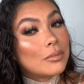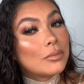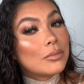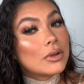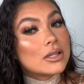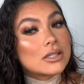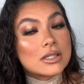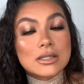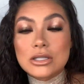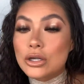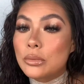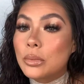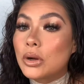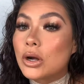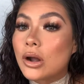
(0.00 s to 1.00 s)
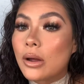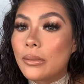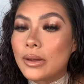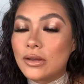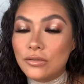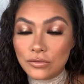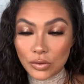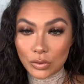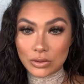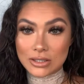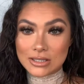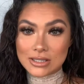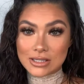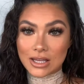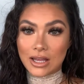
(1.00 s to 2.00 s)
It's super glowy, flawless
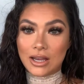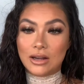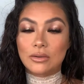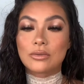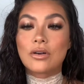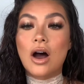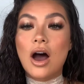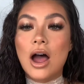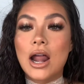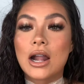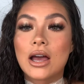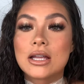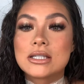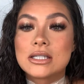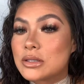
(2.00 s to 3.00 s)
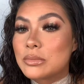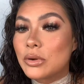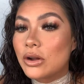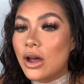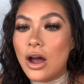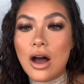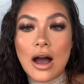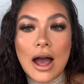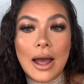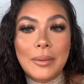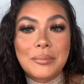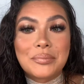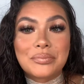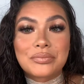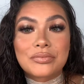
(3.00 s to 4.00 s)
skin with a highlighter, spotlight eye
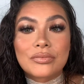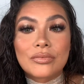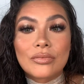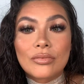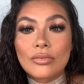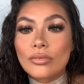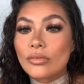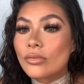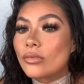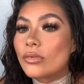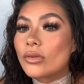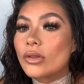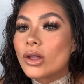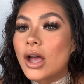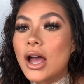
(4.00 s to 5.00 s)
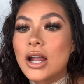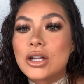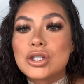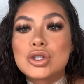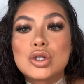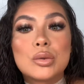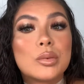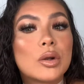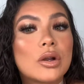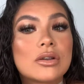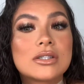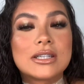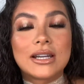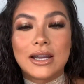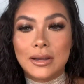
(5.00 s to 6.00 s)
and a super
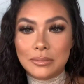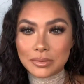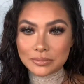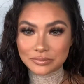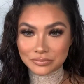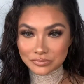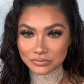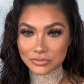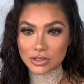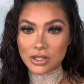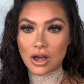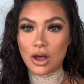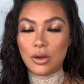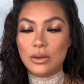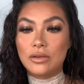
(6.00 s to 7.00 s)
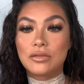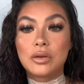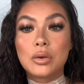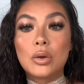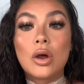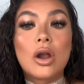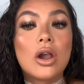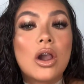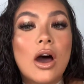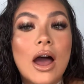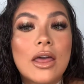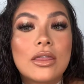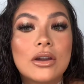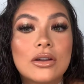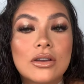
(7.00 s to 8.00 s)
glossy lip. So if you like
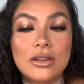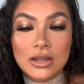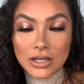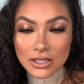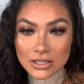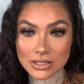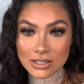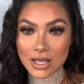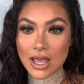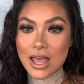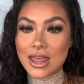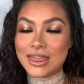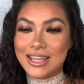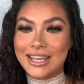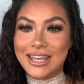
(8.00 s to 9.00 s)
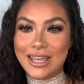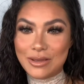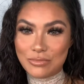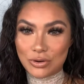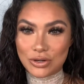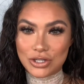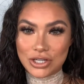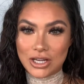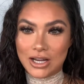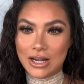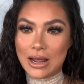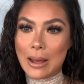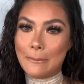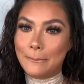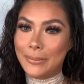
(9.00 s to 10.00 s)
the look of this, then keep watching
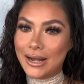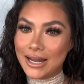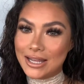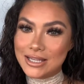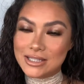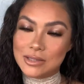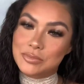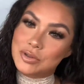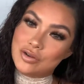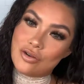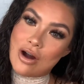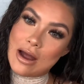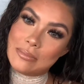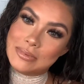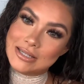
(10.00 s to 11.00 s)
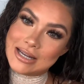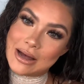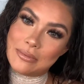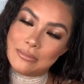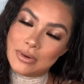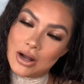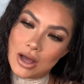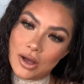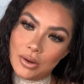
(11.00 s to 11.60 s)
and please subscribe down below.